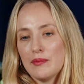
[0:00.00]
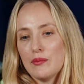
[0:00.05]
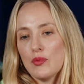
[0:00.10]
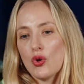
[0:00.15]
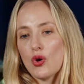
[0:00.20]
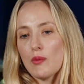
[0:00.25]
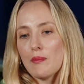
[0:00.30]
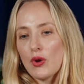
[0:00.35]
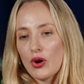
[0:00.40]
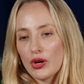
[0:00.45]

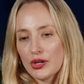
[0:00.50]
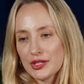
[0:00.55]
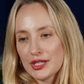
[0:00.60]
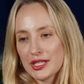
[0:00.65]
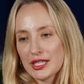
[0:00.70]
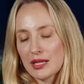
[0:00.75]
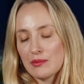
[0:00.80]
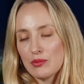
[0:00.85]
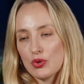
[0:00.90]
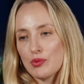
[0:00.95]
more
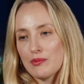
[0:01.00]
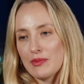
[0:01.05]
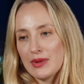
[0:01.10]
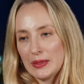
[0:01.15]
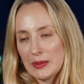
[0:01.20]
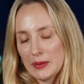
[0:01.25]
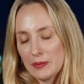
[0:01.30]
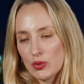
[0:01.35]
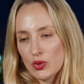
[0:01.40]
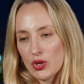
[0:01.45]
modest and
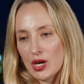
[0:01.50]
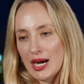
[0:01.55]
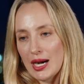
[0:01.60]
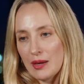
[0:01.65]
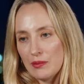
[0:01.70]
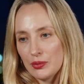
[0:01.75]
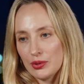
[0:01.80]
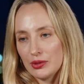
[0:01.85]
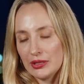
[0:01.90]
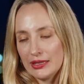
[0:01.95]
more
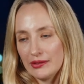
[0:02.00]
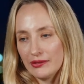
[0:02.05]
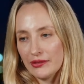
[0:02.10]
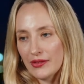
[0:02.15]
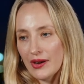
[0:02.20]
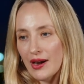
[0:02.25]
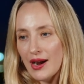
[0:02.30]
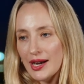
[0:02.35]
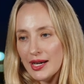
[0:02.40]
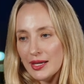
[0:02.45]
humble
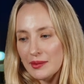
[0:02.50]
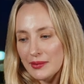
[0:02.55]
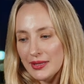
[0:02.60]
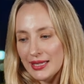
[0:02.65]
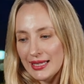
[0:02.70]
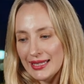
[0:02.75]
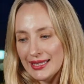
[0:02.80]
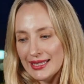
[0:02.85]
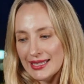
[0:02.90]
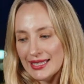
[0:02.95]

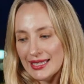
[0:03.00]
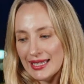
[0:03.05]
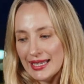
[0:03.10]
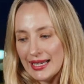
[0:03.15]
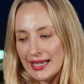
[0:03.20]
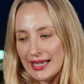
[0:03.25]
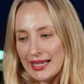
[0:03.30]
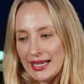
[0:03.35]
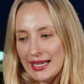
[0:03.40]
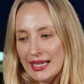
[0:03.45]
environment.
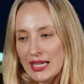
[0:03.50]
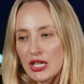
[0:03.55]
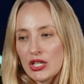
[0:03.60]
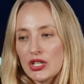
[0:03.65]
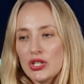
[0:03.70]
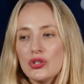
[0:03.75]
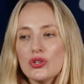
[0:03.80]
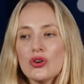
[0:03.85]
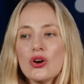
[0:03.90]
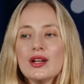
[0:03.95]

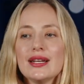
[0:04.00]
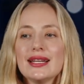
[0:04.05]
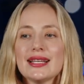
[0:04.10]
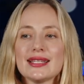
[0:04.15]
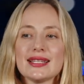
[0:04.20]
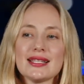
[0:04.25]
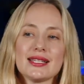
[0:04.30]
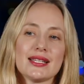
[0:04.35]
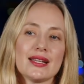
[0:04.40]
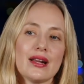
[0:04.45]
You're not
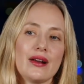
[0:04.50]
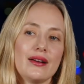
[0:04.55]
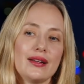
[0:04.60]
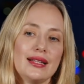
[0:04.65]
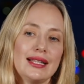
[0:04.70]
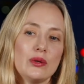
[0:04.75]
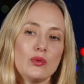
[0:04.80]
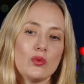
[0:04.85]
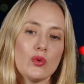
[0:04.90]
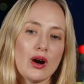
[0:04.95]
necessarily